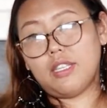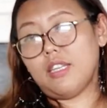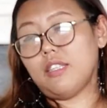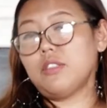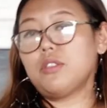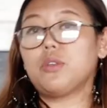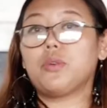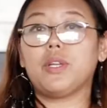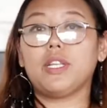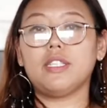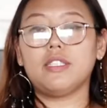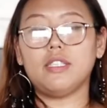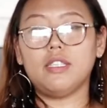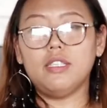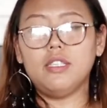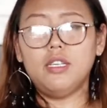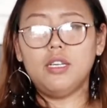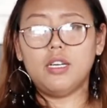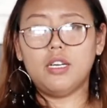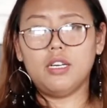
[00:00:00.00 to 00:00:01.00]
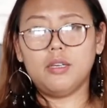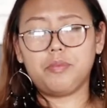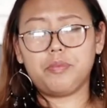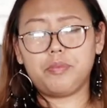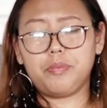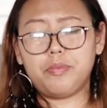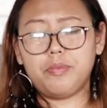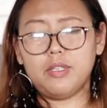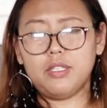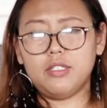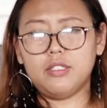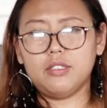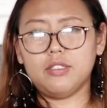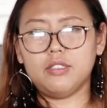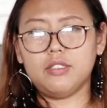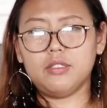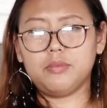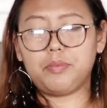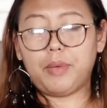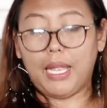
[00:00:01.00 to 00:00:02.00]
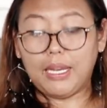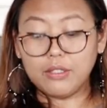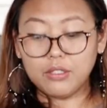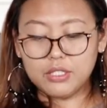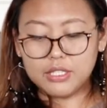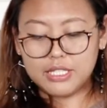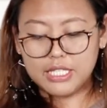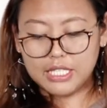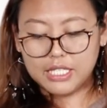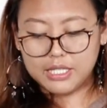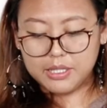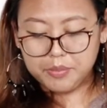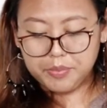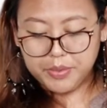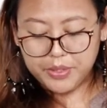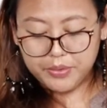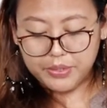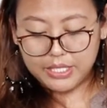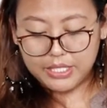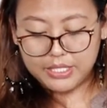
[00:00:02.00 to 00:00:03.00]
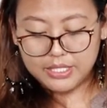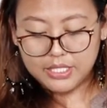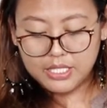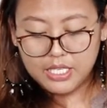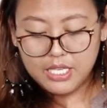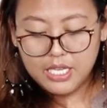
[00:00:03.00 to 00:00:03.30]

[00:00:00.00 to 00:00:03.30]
during the Paleolithic period.